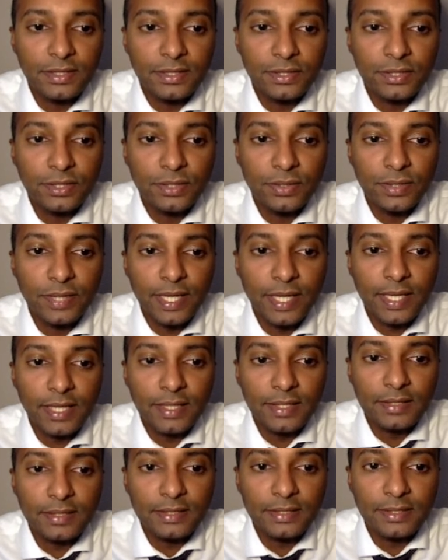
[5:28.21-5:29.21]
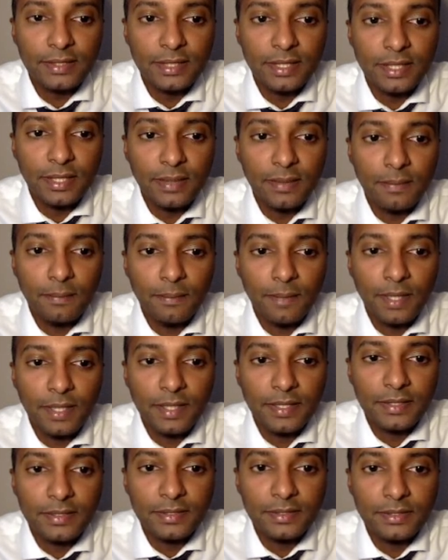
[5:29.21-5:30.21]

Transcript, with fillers: 2x minus